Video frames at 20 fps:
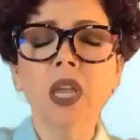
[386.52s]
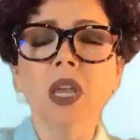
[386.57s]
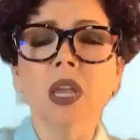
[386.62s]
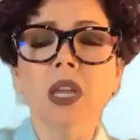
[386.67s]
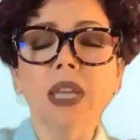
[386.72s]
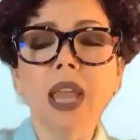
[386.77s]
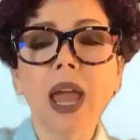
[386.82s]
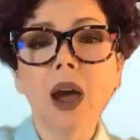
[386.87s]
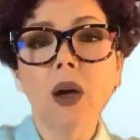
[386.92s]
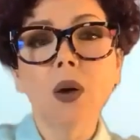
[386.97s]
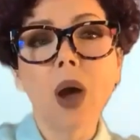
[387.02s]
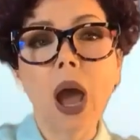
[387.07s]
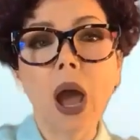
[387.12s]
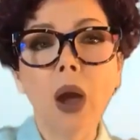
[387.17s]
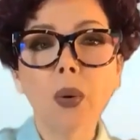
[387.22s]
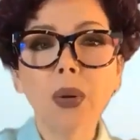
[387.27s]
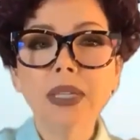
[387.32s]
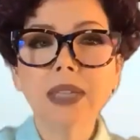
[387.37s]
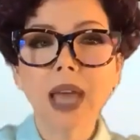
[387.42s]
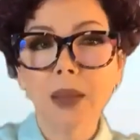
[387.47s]
Now,
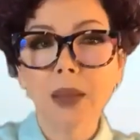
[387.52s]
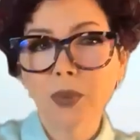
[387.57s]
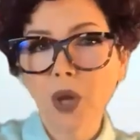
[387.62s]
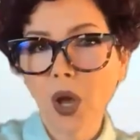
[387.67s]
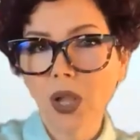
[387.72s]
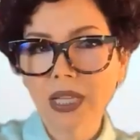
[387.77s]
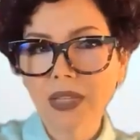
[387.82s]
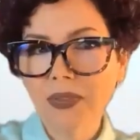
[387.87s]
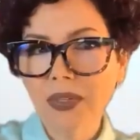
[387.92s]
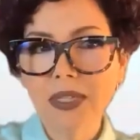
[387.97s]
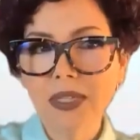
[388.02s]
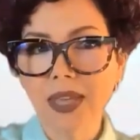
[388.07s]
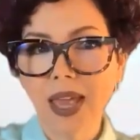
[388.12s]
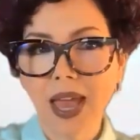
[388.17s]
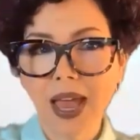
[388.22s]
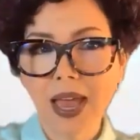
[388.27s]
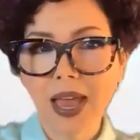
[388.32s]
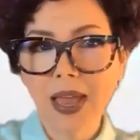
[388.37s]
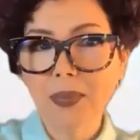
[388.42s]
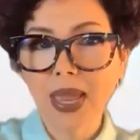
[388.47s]
I'm calling this
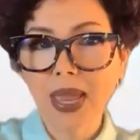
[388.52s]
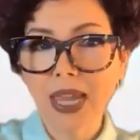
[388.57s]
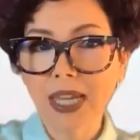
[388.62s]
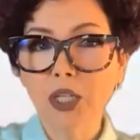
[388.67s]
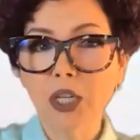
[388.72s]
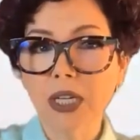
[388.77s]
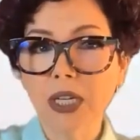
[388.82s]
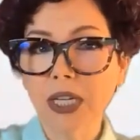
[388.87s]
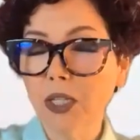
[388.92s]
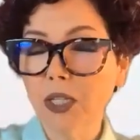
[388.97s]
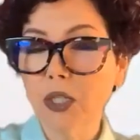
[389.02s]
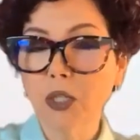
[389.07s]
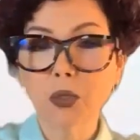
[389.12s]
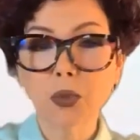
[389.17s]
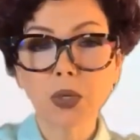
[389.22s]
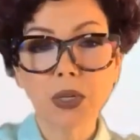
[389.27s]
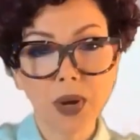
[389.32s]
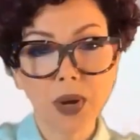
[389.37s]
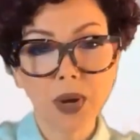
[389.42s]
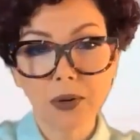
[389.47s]
ancient
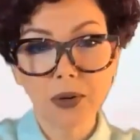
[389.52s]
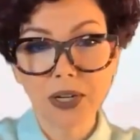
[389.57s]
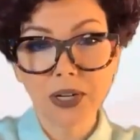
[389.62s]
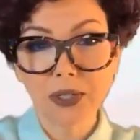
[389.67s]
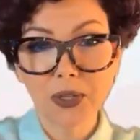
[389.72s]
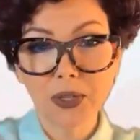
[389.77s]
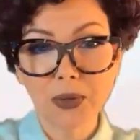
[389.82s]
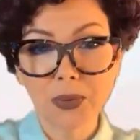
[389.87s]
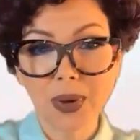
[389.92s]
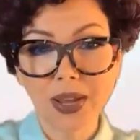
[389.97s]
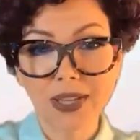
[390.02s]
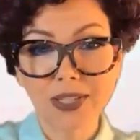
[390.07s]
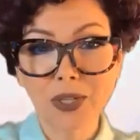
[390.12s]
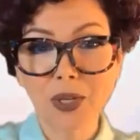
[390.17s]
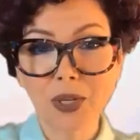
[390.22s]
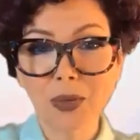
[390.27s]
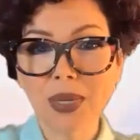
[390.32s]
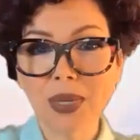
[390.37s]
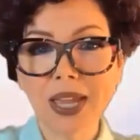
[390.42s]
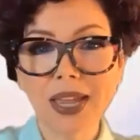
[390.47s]
history rhetoric to the
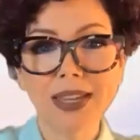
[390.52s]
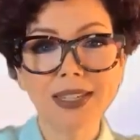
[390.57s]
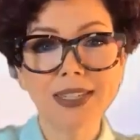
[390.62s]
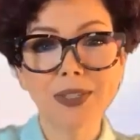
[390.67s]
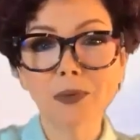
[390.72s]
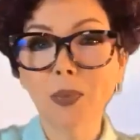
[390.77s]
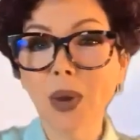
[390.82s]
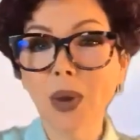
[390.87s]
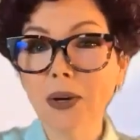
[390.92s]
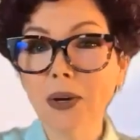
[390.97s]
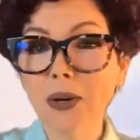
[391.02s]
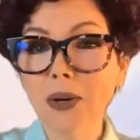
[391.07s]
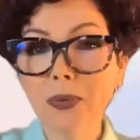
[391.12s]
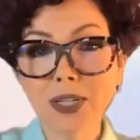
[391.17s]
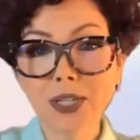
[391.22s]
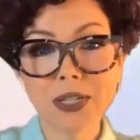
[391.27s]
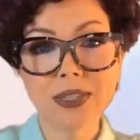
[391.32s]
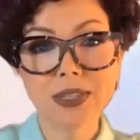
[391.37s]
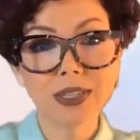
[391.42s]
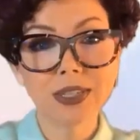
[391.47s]
rescue, because
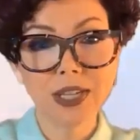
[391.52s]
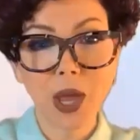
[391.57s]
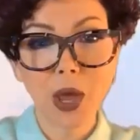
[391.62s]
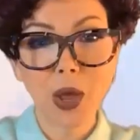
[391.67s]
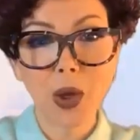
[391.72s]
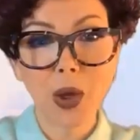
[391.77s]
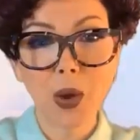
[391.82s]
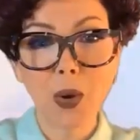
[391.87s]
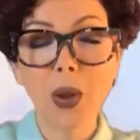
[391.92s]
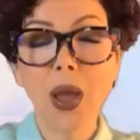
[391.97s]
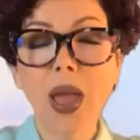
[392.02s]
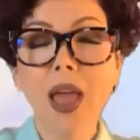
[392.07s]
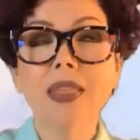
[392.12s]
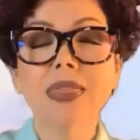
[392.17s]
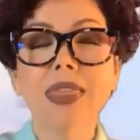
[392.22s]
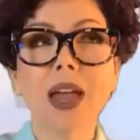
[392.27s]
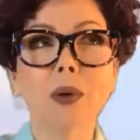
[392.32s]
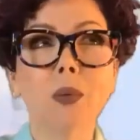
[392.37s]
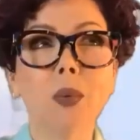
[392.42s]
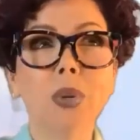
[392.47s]
rhetoricians know
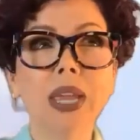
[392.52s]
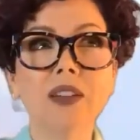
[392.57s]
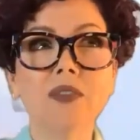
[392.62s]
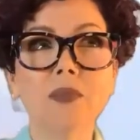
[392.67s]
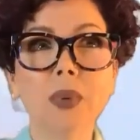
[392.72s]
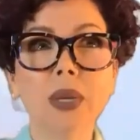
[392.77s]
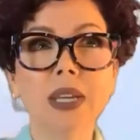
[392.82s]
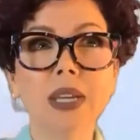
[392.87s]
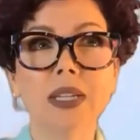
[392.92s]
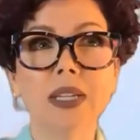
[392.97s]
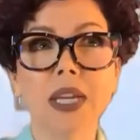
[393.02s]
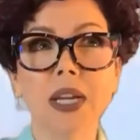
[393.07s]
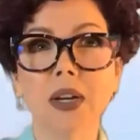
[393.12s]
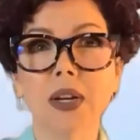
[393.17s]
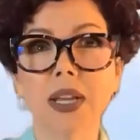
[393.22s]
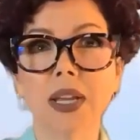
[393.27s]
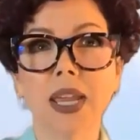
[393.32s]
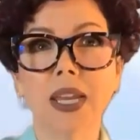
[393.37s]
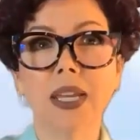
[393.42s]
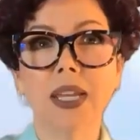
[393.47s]
that we have been
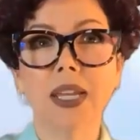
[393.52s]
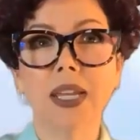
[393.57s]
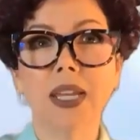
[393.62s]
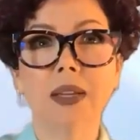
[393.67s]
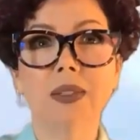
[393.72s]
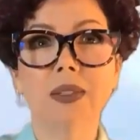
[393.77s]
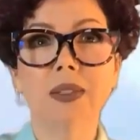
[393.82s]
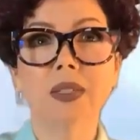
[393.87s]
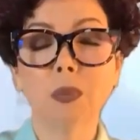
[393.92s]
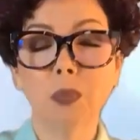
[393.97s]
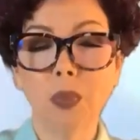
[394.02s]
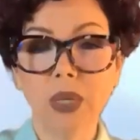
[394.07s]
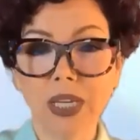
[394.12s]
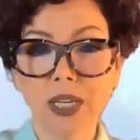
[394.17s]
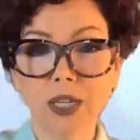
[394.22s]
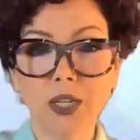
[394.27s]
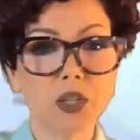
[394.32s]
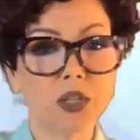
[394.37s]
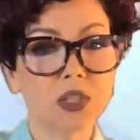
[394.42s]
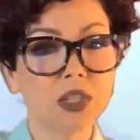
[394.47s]
interrogating
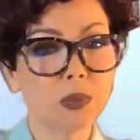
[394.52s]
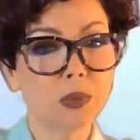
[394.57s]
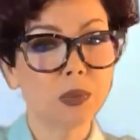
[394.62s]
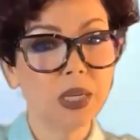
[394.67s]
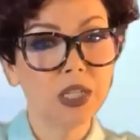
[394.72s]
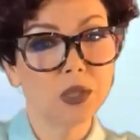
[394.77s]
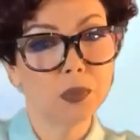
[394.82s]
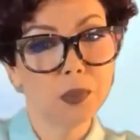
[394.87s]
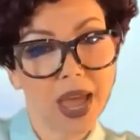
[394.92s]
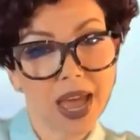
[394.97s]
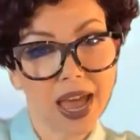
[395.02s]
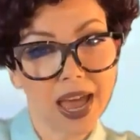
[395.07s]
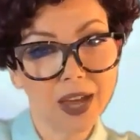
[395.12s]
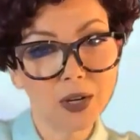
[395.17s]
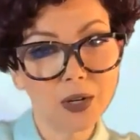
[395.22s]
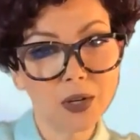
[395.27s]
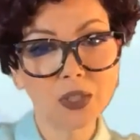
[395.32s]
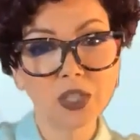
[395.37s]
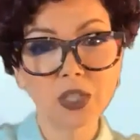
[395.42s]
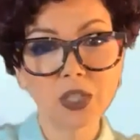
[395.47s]
speech
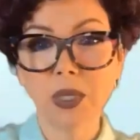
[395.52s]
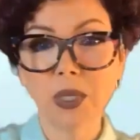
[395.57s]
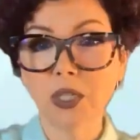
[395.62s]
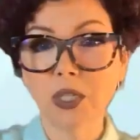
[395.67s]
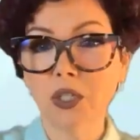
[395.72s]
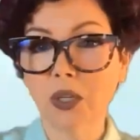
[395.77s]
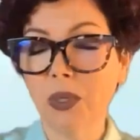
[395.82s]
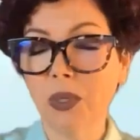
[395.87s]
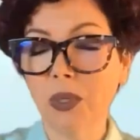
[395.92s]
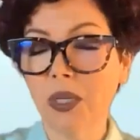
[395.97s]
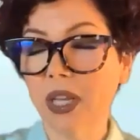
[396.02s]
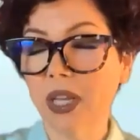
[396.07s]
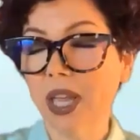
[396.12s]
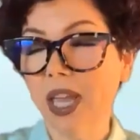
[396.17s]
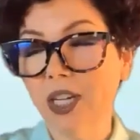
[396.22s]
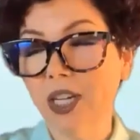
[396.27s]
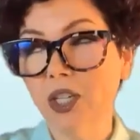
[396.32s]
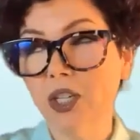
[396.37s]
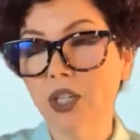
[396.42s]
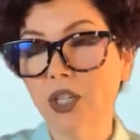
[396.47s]
patterns, speech
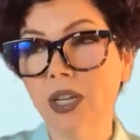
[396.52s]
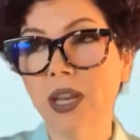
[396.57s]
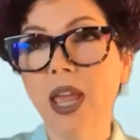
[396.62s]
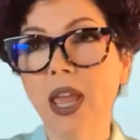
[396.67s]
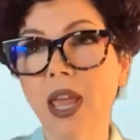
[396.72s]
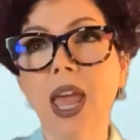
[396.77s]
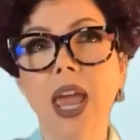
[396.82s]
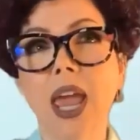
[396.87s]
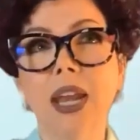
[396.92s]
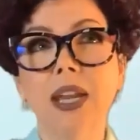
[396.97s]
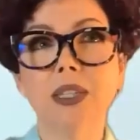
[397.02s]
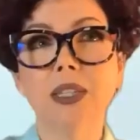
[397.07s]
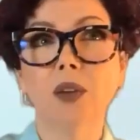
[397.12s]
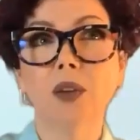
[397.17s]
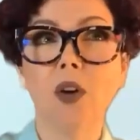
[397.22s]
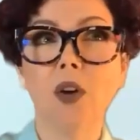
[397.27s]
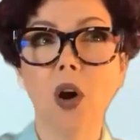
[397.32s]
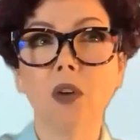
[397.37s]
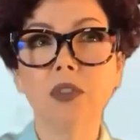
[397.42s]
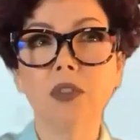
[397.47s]
communication, and it's
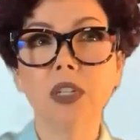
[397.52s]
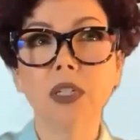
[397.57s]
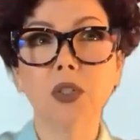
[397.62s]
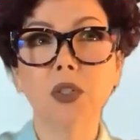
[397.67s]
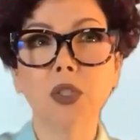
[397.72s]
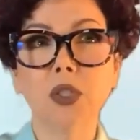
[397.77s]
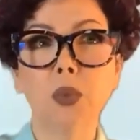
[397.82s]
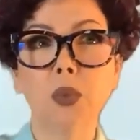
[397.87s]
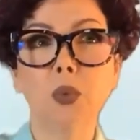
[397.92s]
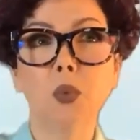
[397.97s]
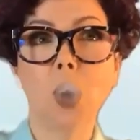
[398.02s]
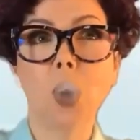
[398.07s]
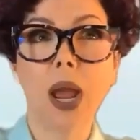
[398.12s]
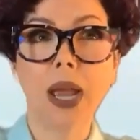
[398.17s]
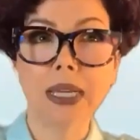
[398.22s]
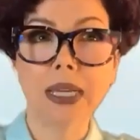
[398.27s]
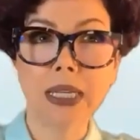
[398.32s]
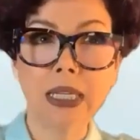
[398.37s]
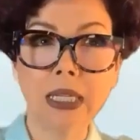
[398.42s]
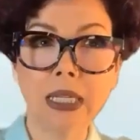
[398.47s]
evolved into
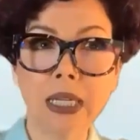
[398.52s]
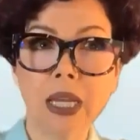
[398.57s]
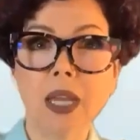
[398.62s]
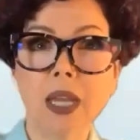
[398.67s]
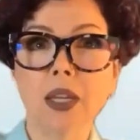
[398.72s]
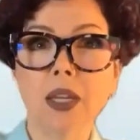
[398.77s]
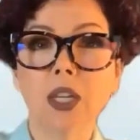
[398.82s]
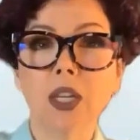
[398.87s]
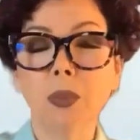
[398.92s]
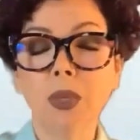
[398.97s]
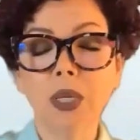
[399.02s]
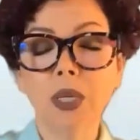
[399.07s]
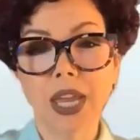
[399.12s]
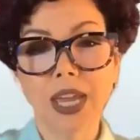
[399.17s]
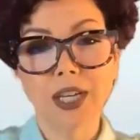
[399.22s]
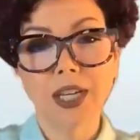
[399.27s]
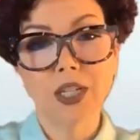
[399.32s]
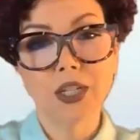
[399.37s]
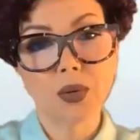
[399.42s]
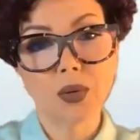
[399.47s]
writing
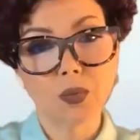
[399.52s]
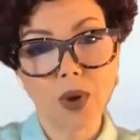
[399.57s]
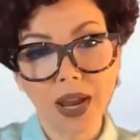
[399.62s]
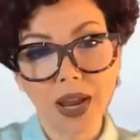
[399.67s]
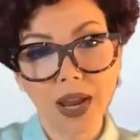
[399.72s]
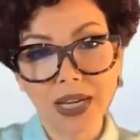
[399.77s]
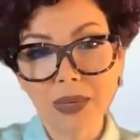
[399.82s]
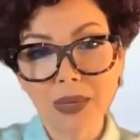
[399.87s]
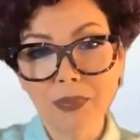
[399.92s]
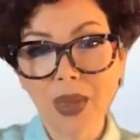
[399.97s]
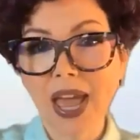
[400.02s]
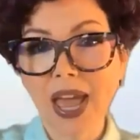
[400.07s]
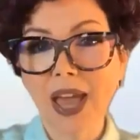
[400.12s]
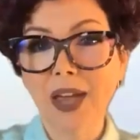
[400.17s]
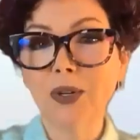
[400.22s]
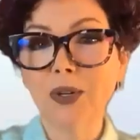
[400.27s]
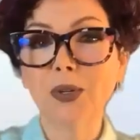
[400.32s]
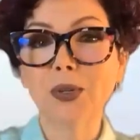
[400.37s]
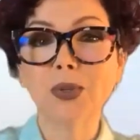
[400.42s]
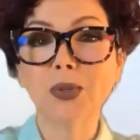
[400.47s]
communication, writing
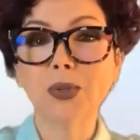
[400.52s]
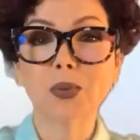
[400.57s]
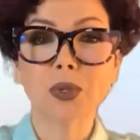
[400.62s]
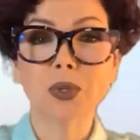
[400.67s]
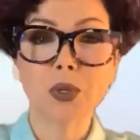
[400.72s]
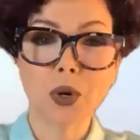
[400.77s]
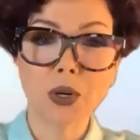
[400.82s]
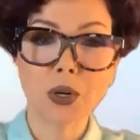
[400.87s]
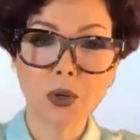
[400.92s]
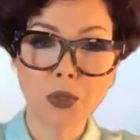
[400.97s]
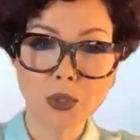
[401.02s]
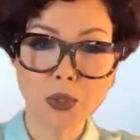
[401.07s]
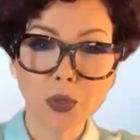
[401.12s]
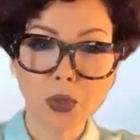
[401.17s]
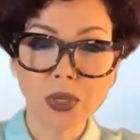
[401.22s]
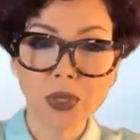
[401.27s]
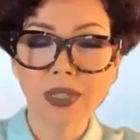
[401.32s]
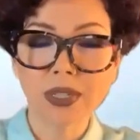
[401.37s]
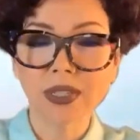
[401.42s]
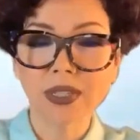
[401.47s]
patterns, rhetorical
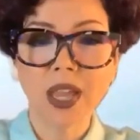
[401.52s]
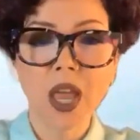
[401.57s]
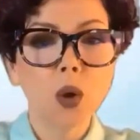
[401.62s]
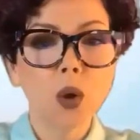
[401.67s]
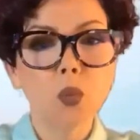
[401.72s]
choices.